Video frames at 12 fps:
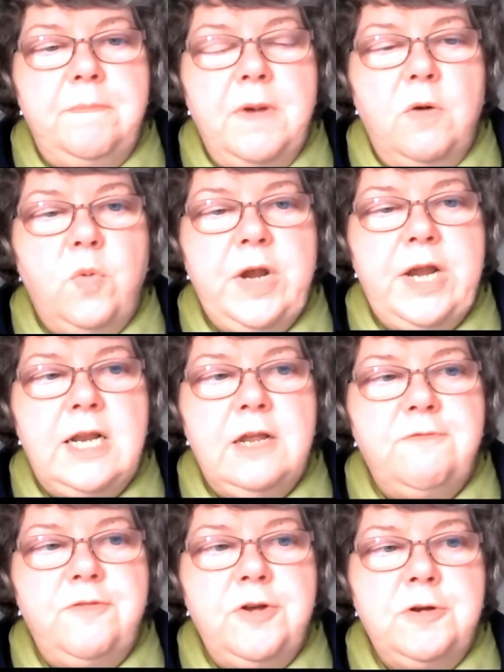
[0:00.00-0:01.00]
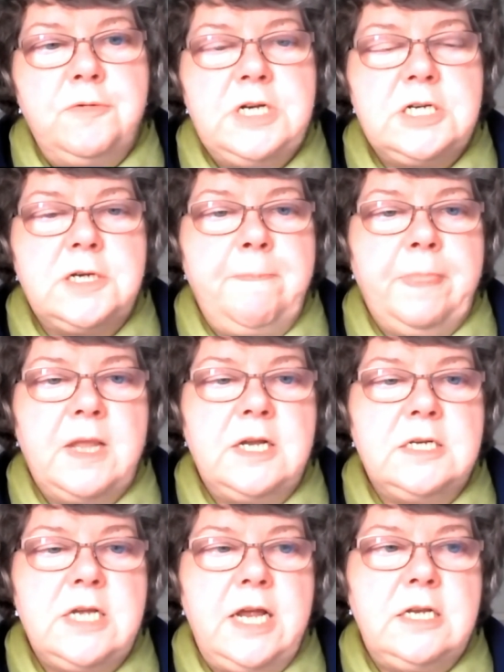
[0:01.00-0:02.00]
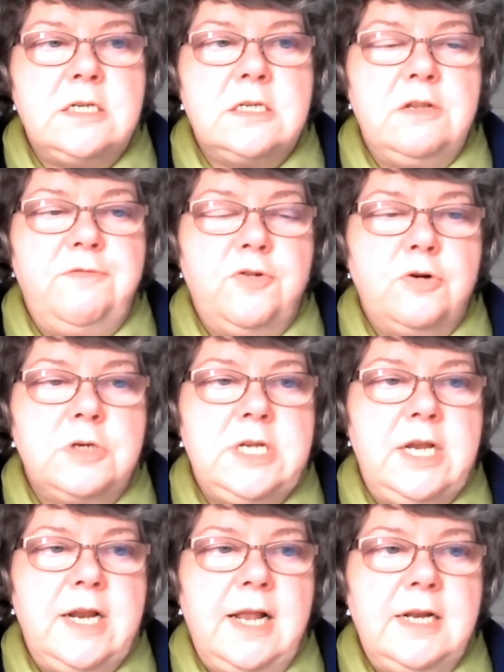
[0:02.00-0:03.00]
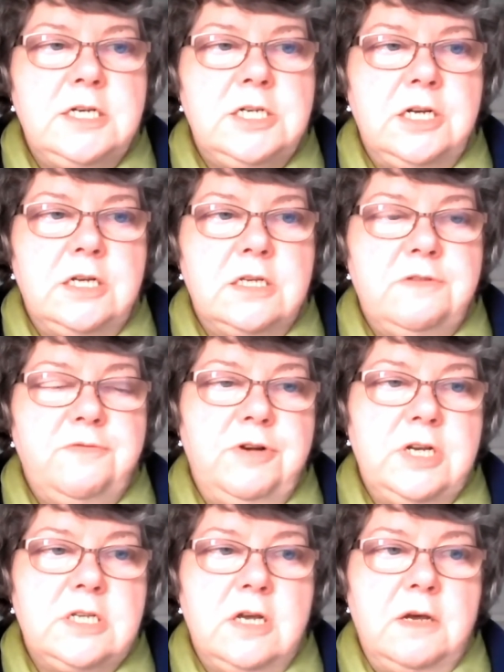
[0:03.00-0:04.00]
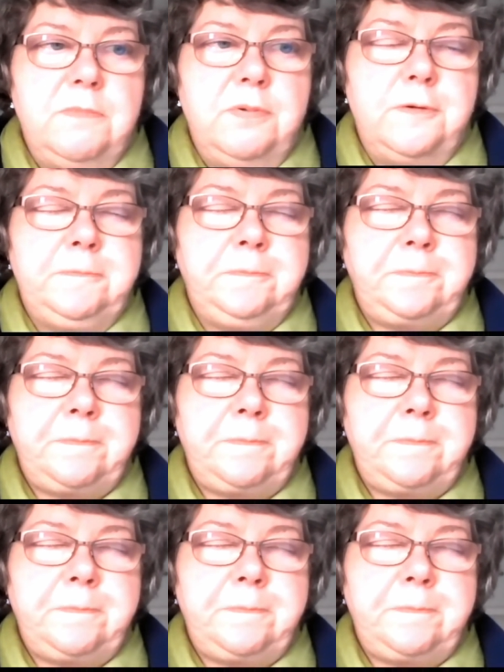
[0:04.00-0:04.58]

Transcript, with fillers: a weaning food which contains the 14 allergens, for example.